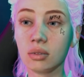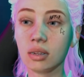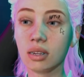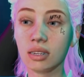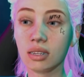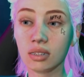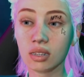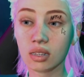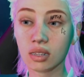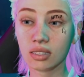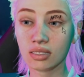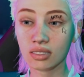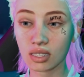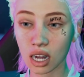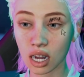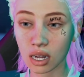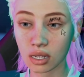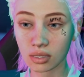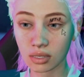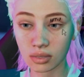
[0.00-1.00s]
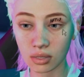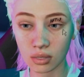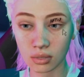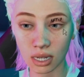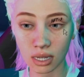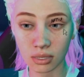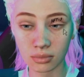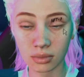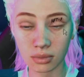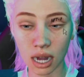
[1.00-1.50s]
It's not sticking to
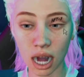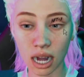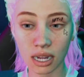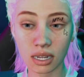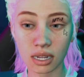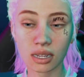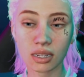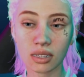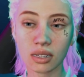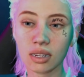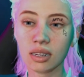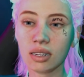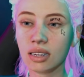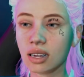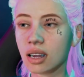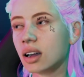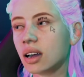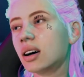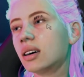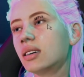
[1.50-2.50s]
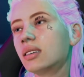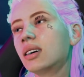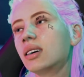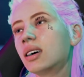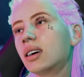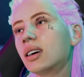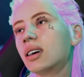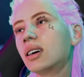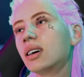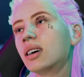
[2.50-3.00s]
my back. It's
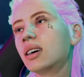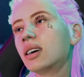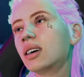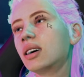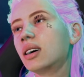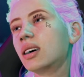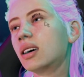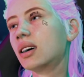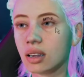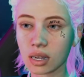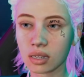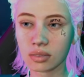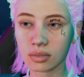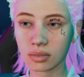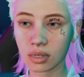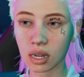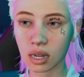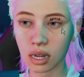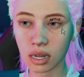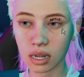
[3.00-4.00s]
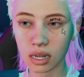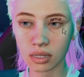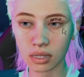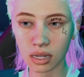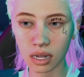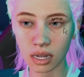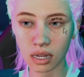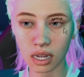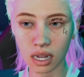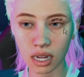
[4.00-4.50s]
just
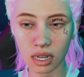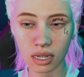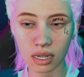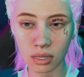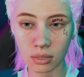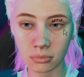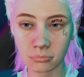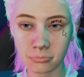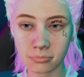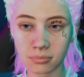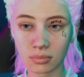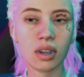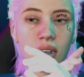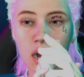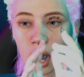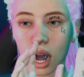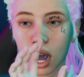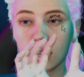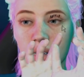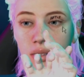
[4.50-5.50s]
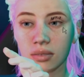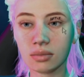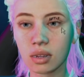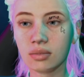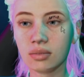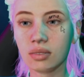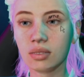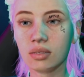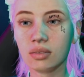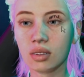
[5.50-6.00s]
realistically kind of
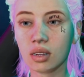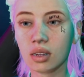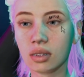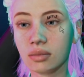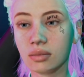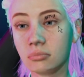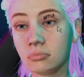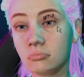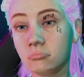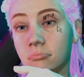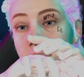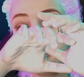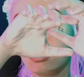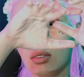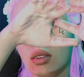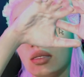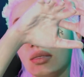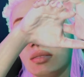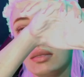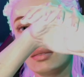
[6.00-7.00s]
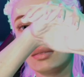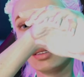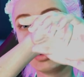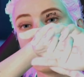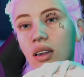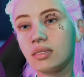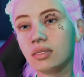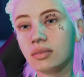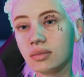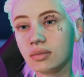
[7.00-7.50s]
moving around. So
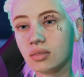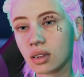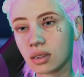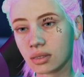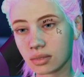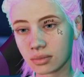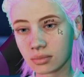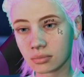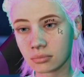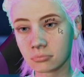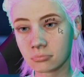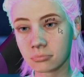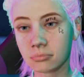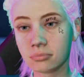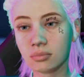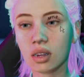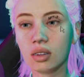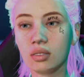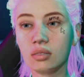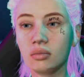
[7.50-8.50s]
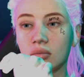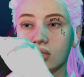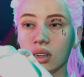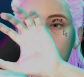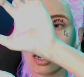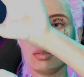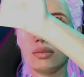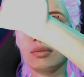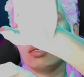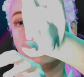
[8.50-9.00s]
that is great. We
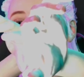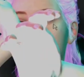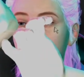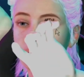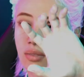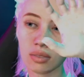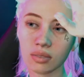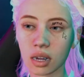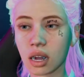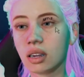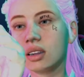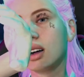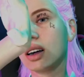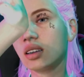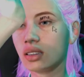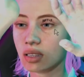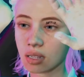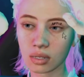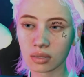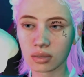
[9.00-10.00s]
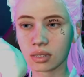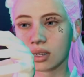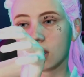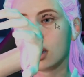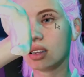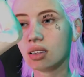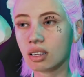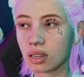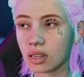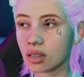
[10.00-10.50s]
got motion tracking and all
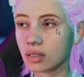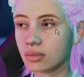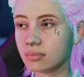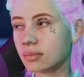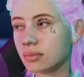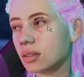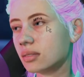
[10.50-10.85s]
that shit.